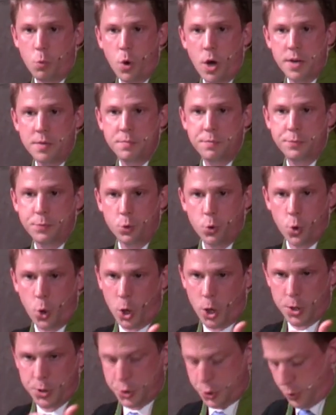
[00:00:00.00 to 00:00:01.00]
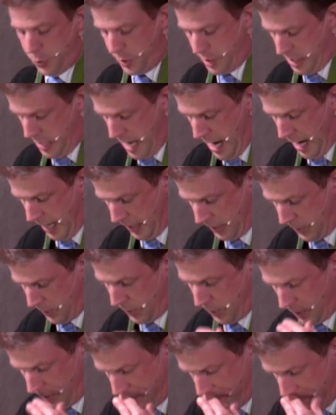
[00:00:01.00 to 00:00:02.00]
one floor to the
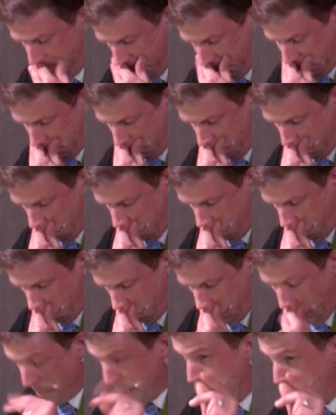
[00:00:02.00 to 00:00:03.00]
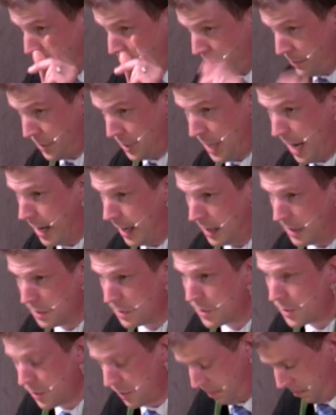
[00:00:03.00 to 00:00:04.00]
next. A matter of
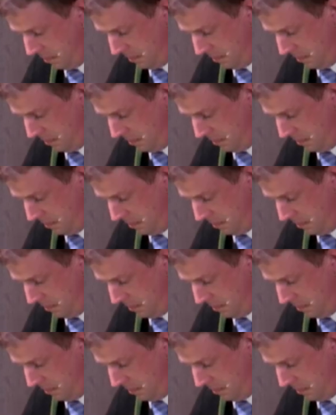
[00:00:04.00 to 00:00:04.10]
seconds.